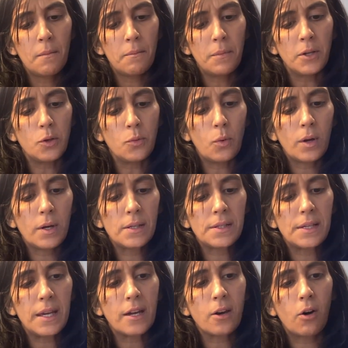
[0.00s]
But you want to
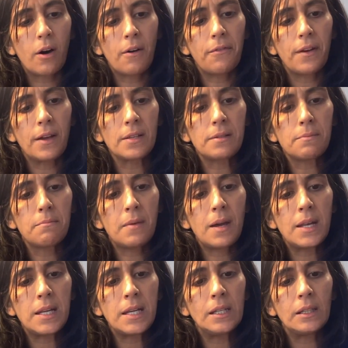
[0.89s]
take off as
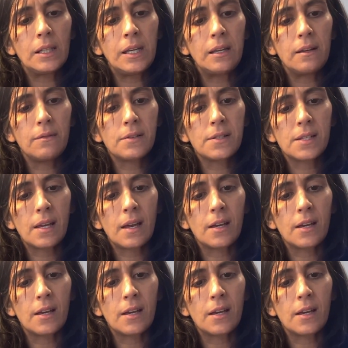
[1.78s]
many leaves